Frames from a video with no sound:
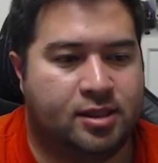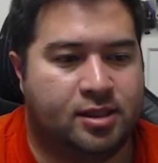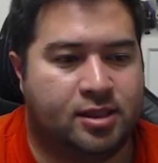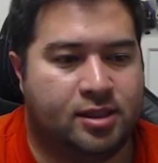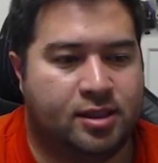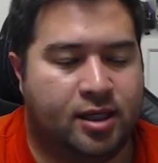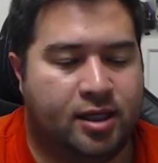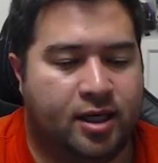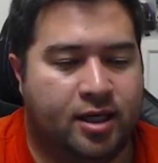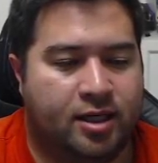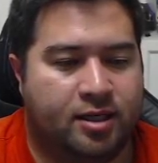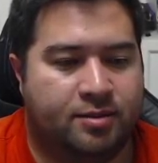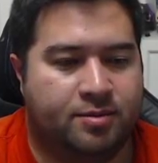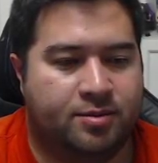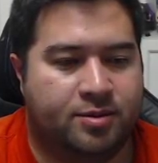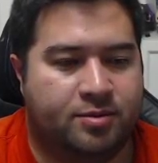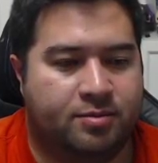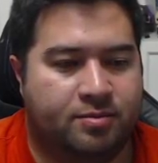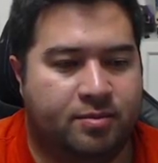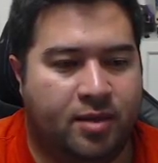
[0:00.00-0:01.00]

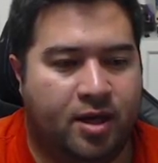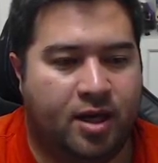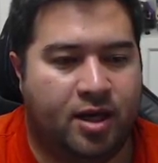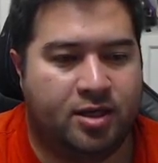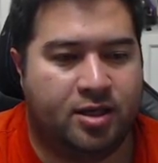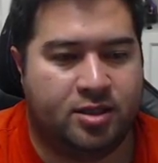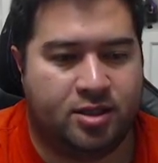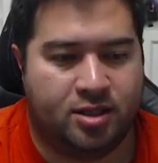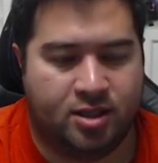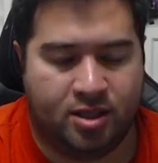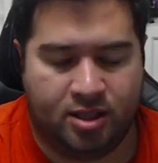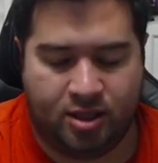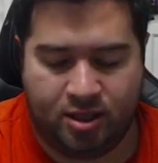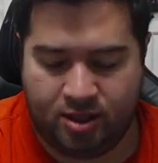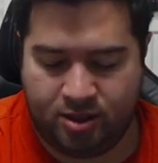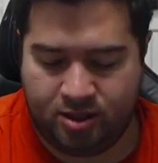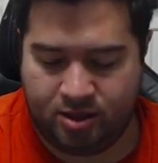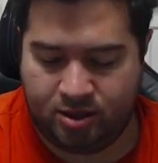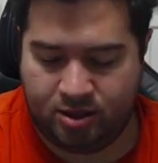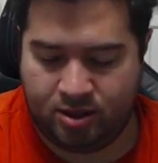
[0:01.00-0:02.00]
items
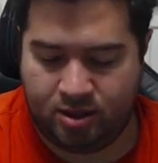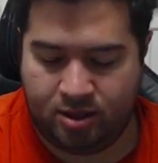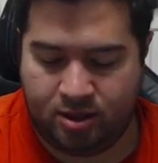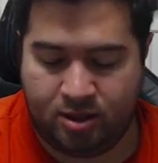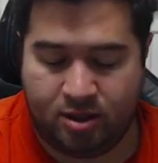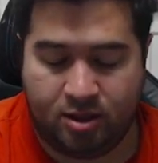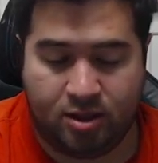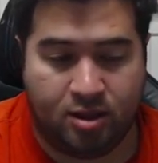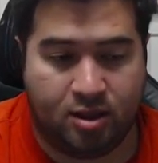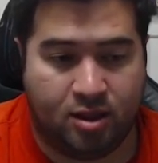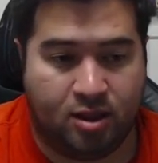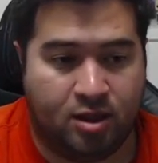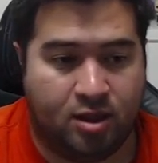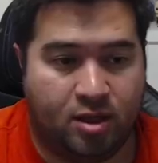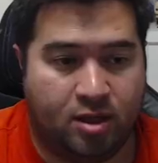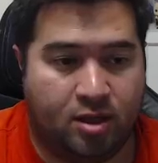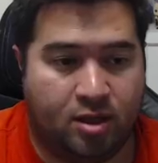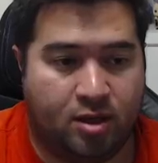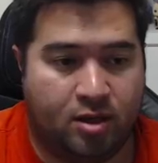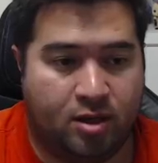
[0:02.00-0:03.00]
message
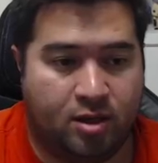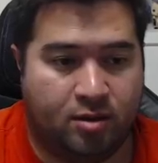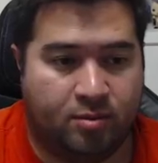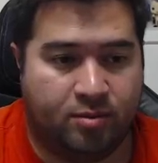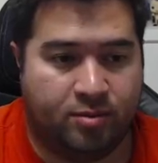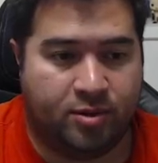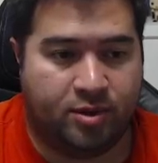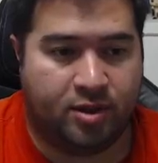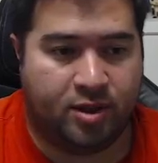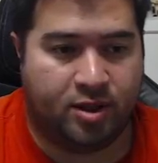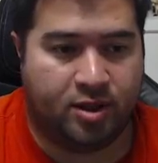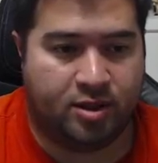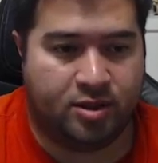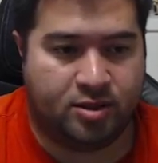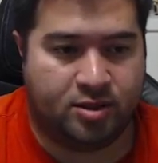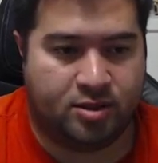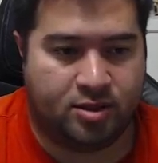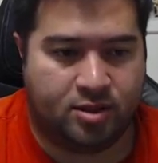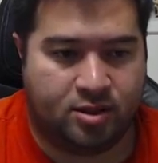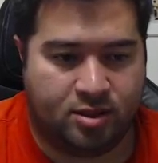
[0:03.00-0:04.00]

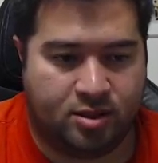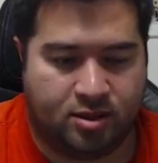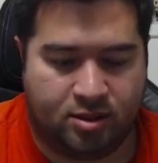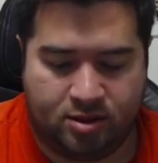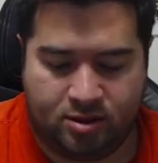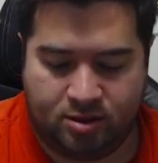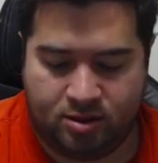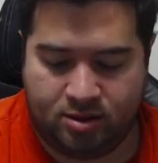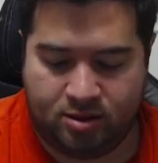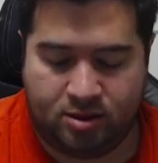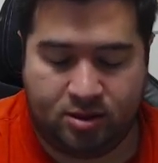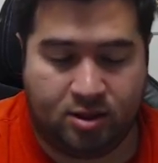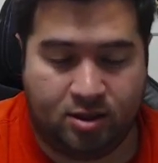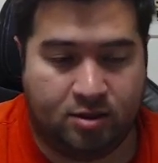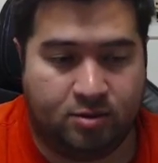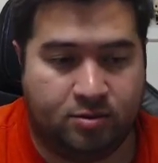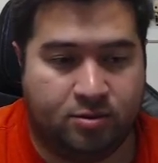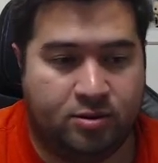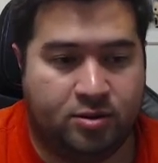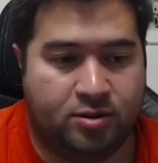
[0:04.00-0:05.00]
plus
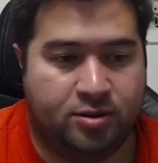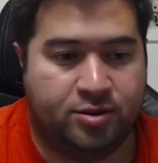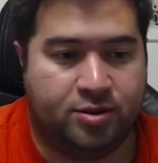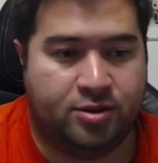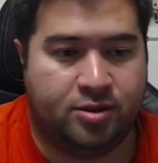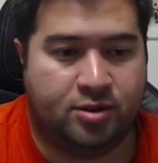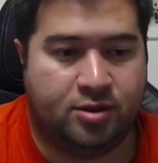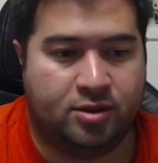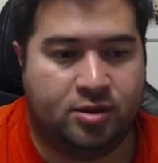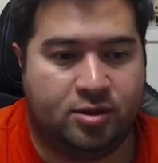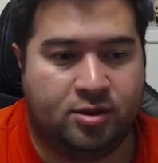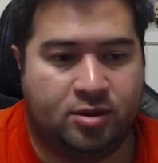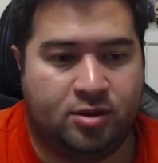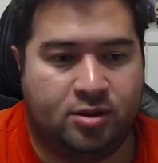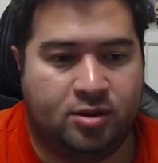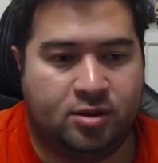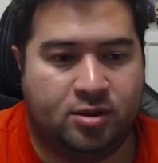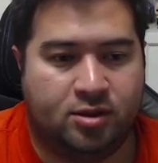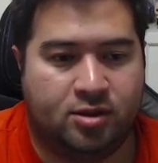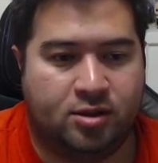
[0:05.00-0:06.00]
equals.
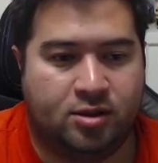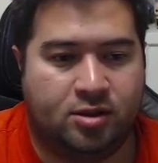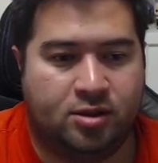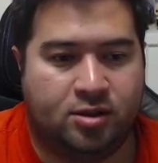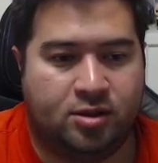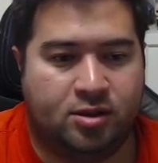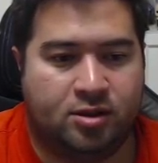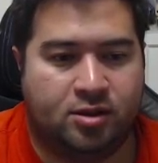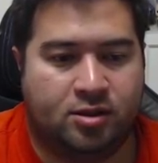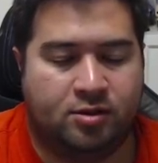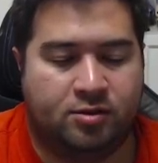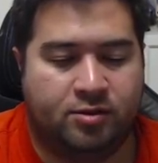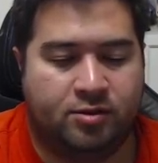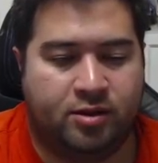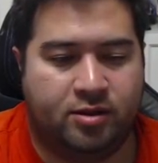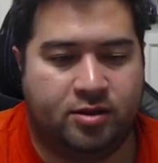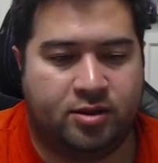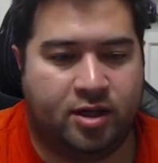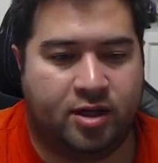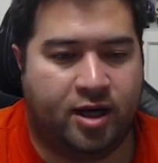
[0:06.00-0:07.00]
We
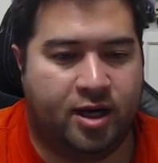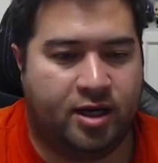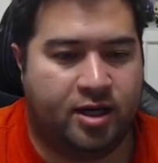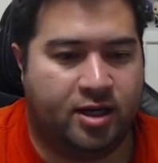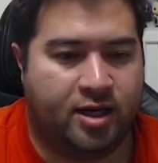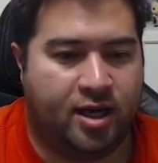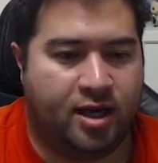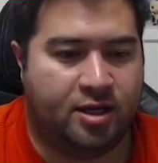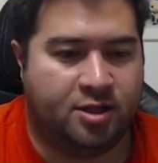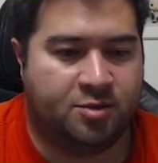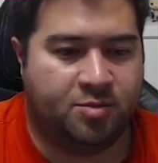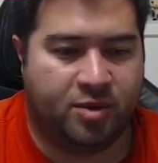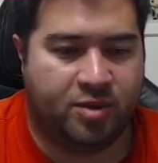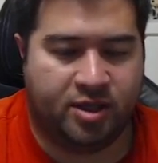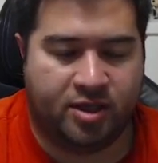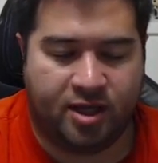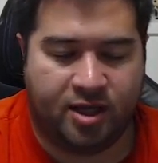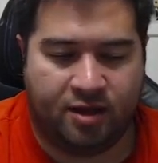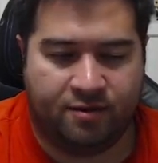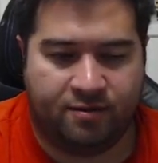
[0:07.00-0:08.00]
use our handy dandy
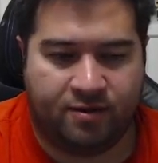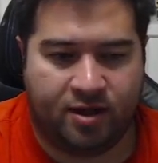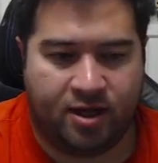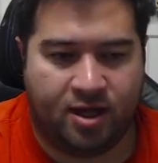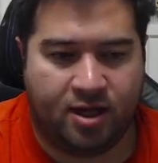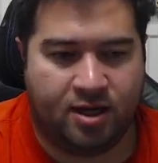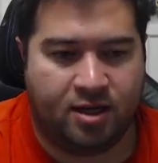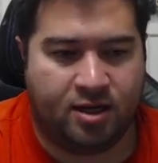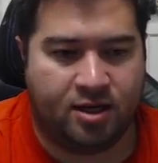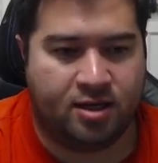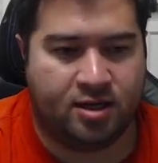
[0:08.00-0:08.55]
sprintf again